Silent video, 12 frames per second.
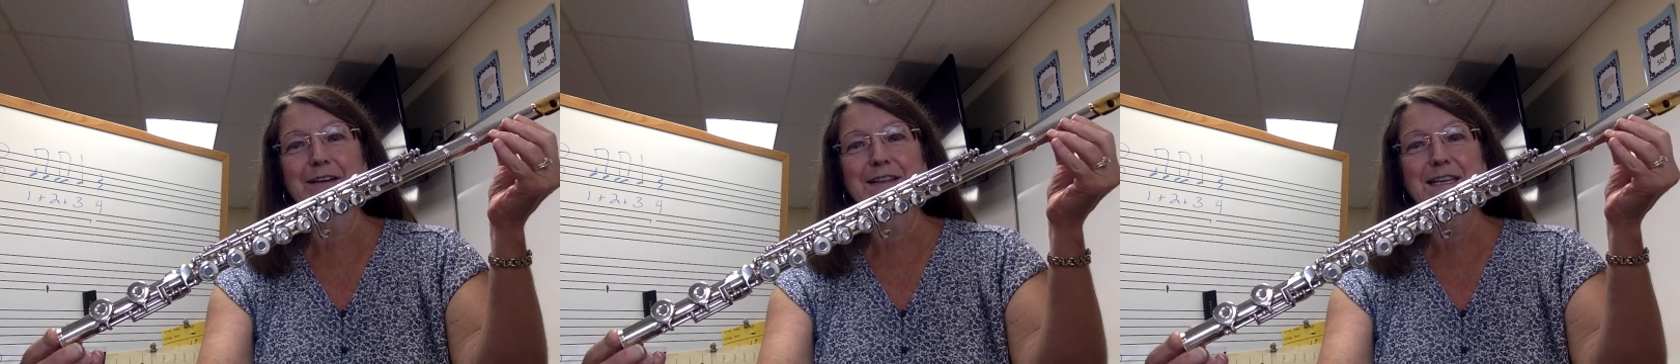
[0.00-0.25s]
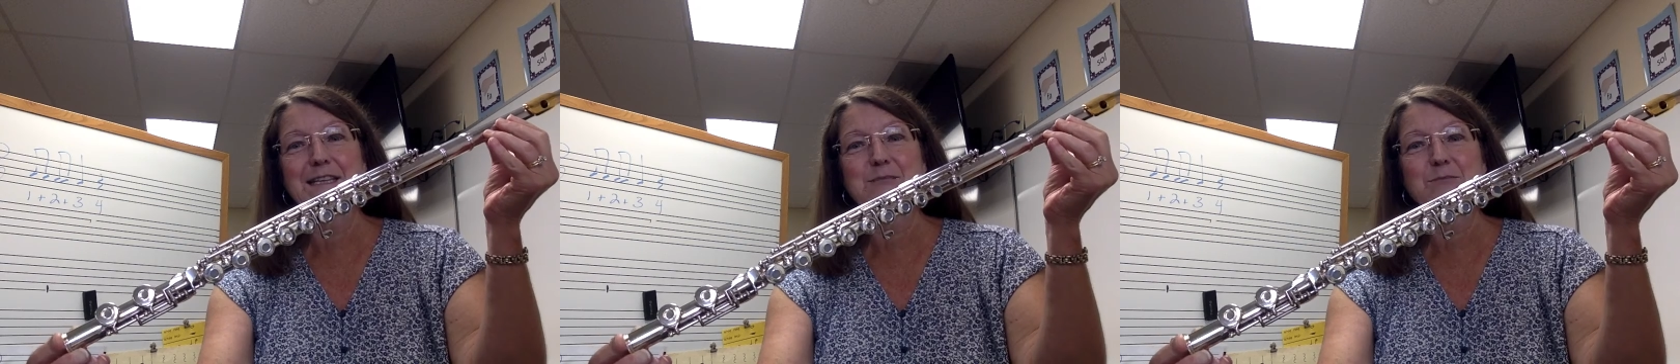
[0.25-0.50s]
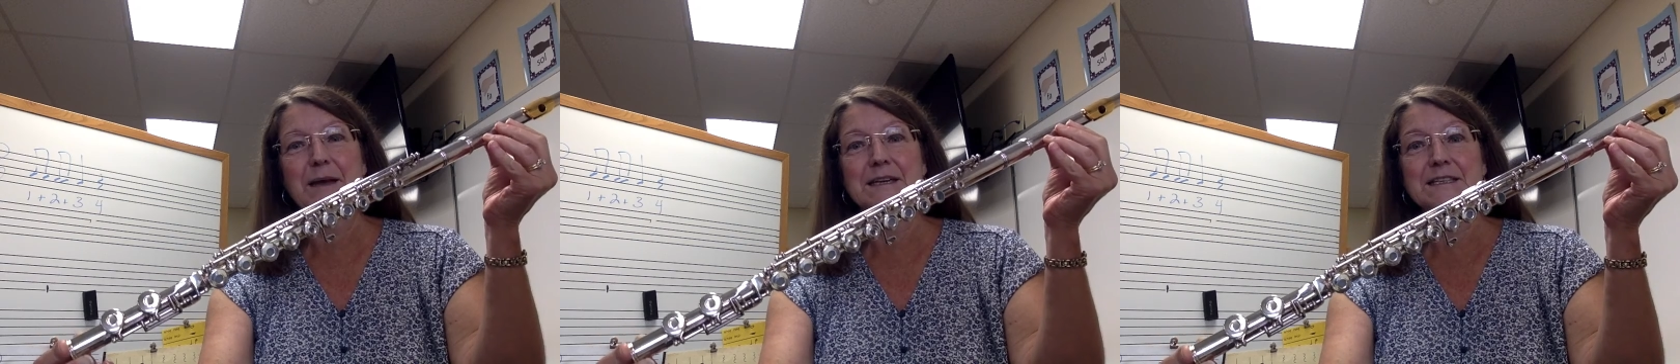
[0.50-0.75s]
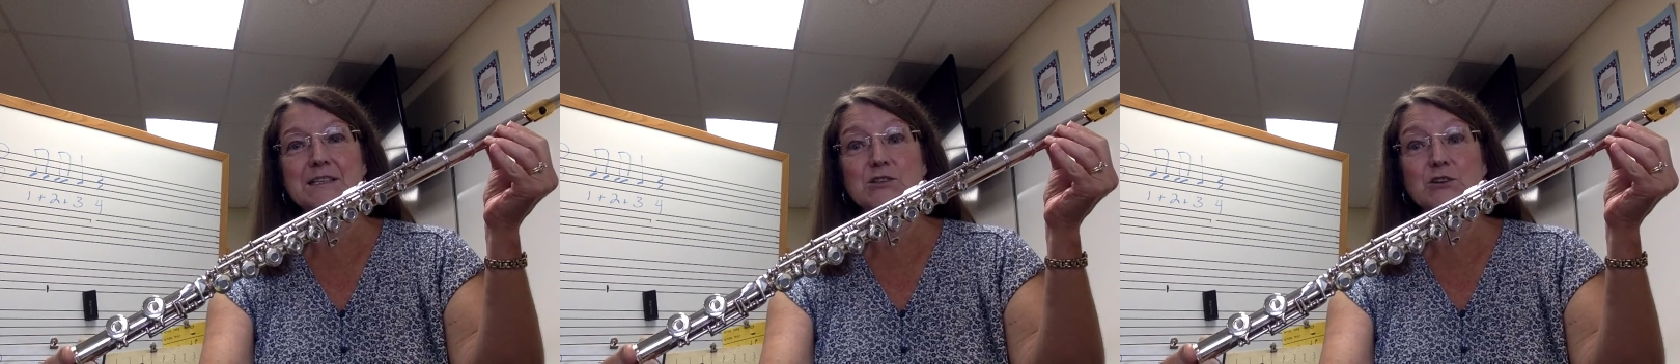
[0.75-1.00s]
and these
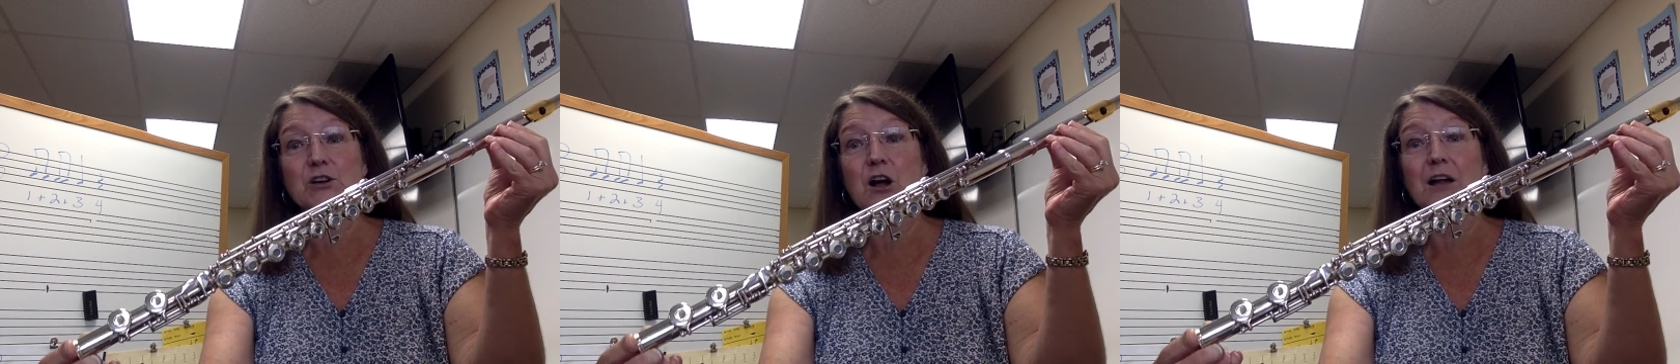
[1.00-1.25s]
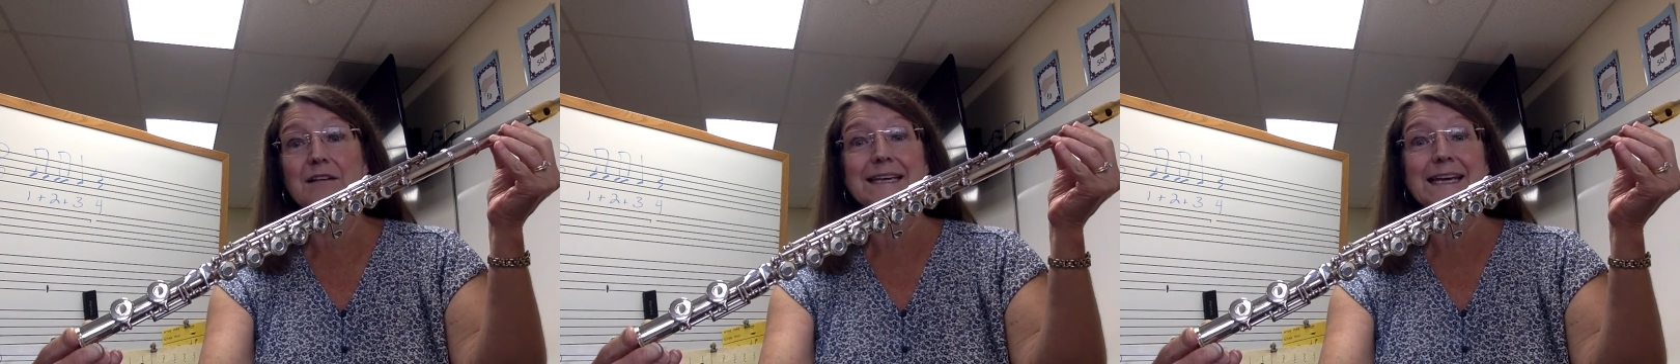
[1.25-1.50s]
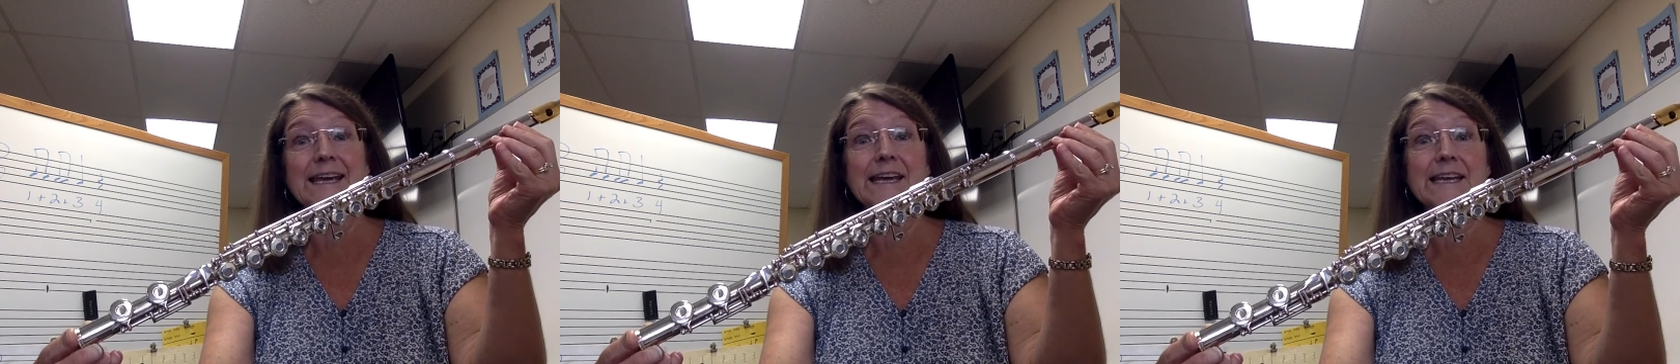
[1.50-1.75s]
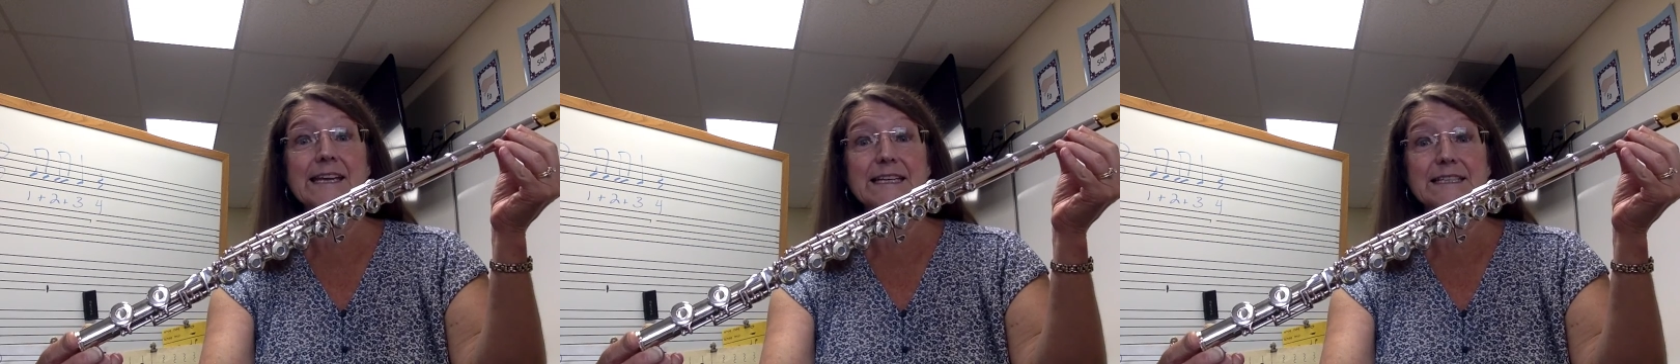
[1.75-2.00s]
buttons are called
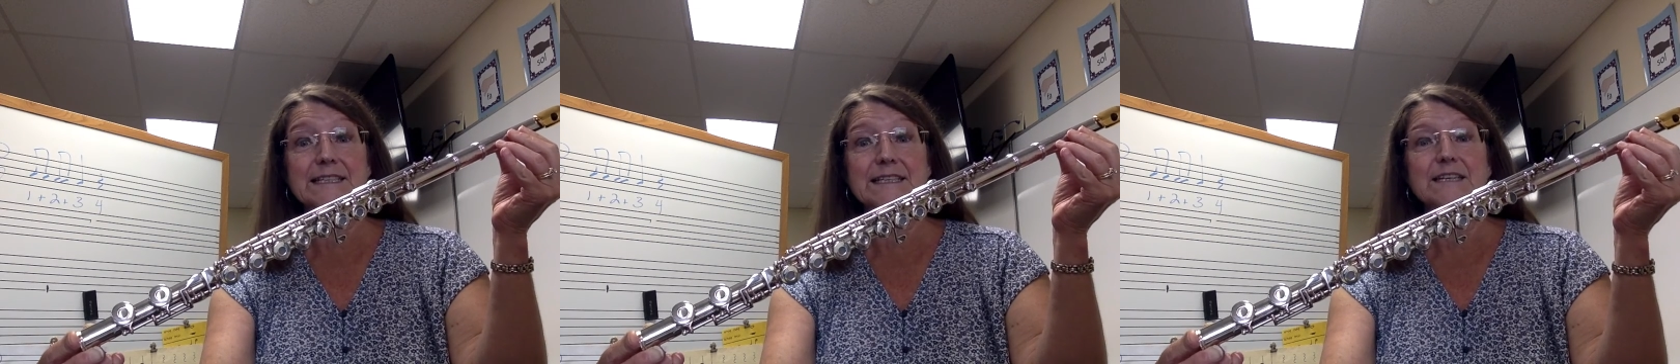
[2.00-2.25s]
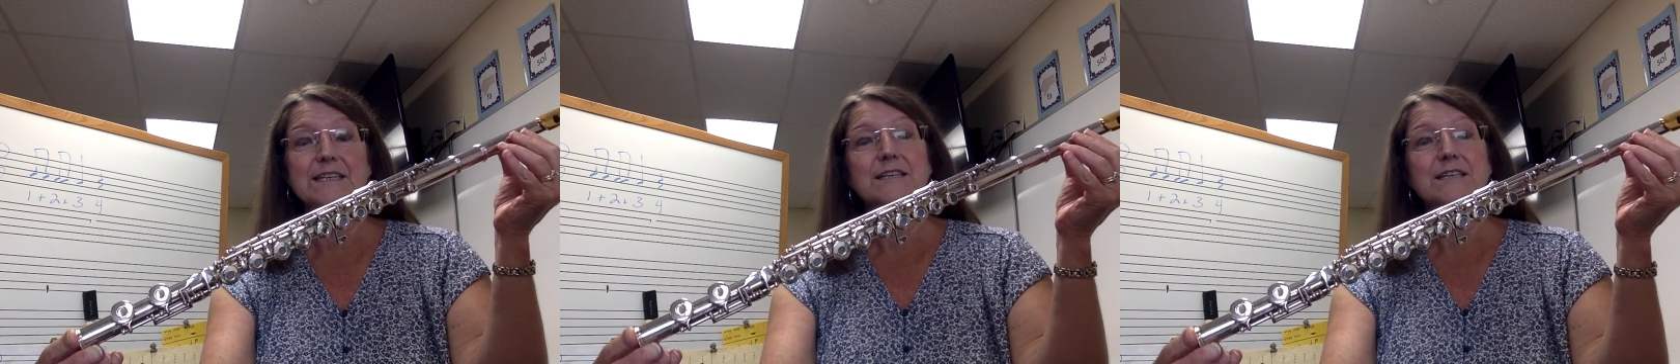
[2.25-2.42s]
keys,